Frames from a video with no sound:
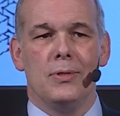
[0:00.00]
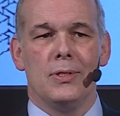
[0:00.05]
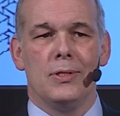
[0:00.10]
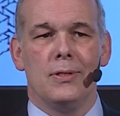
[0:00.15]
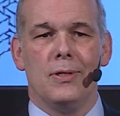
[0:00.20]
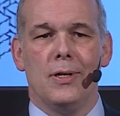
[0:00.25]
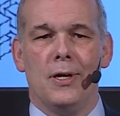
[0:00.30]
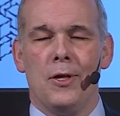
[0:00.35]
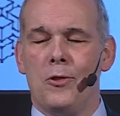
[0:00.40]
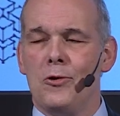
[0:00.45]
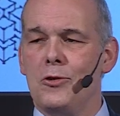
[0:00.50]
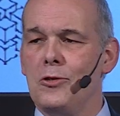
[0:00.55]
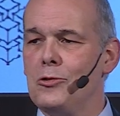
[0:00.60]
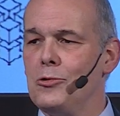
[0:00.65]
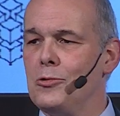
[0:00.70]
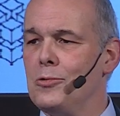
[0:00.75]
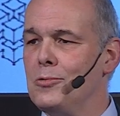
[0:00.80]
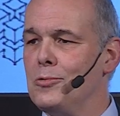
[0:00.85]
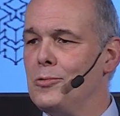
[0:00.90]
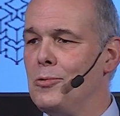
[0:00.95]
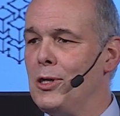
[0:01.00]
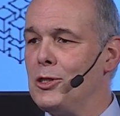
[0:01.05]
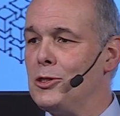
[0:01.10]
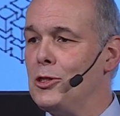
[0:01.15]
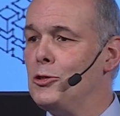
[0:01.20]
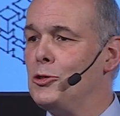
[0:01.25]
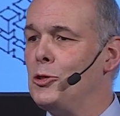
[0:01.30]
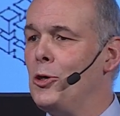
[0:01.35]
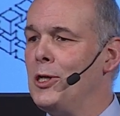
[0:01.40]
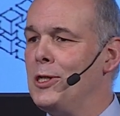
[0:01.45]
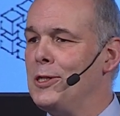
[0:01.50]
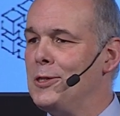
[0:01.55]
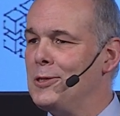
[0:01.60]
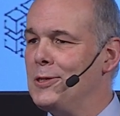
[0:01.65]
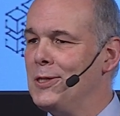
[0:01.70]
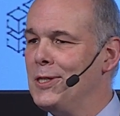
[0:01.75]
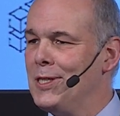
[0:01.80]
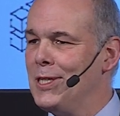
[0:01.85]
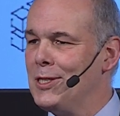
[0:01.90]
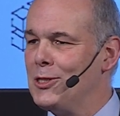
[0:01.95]
and others to actually join
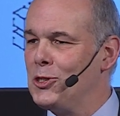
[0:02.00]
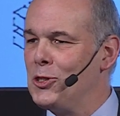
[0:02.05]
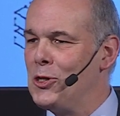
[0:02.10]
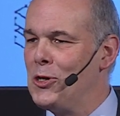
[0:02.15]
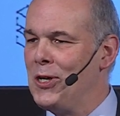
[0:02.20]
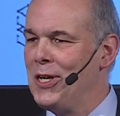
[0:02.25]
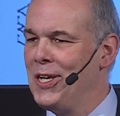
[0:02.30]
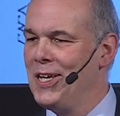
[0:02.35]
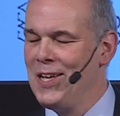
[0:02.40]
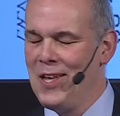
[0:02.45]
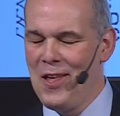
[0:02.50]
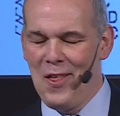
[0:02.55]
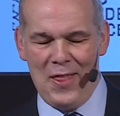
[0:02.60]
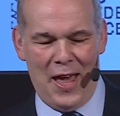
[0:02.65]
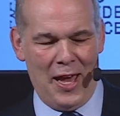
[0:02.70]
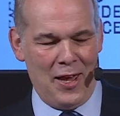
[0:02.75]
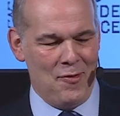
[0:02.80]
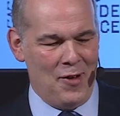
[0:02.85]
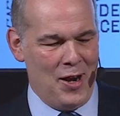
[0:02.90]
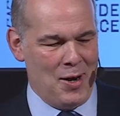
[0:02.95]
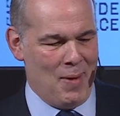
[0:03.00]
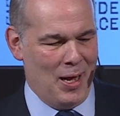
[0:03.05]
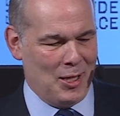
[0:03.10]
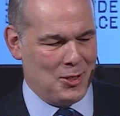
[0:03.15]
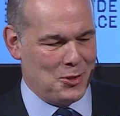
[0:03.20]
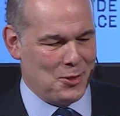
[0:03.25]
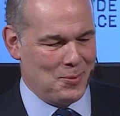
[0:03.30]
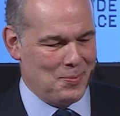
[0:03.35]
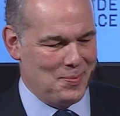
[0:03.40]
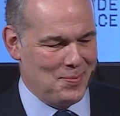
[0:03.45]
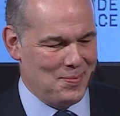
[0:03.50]
us in that journey. Thank you very much.